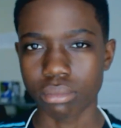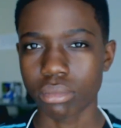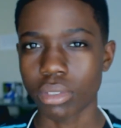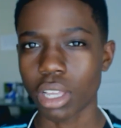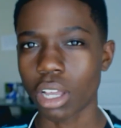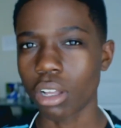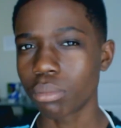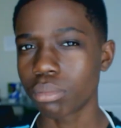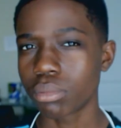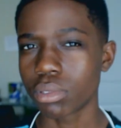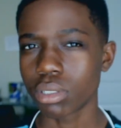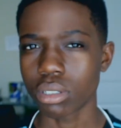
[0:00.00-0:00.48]

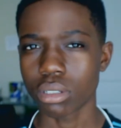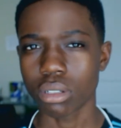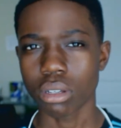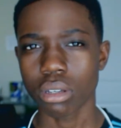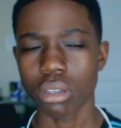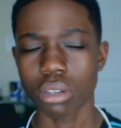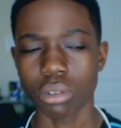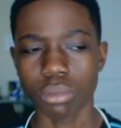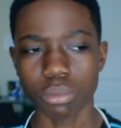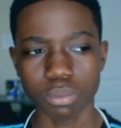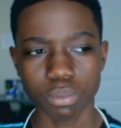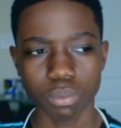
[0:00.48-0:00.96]
helped the
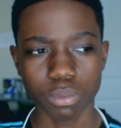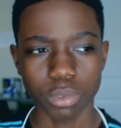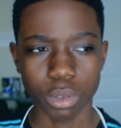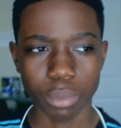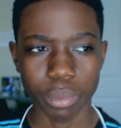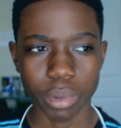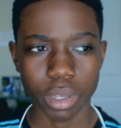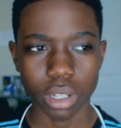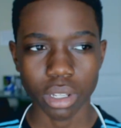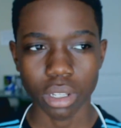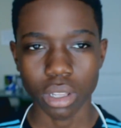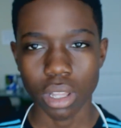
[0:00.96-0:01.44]
yo-yo for
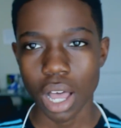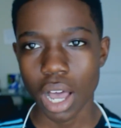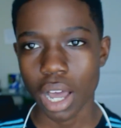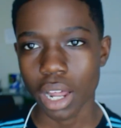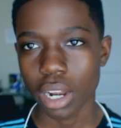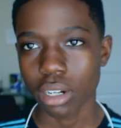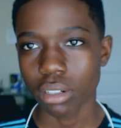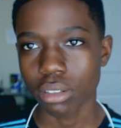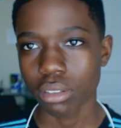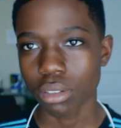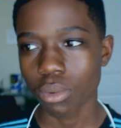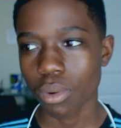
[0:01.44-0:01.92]
me a
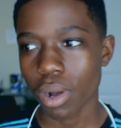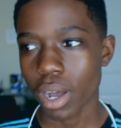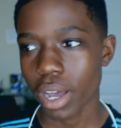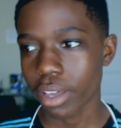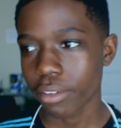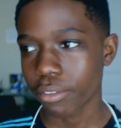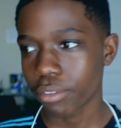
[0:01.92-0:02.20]
lot. I don't know why.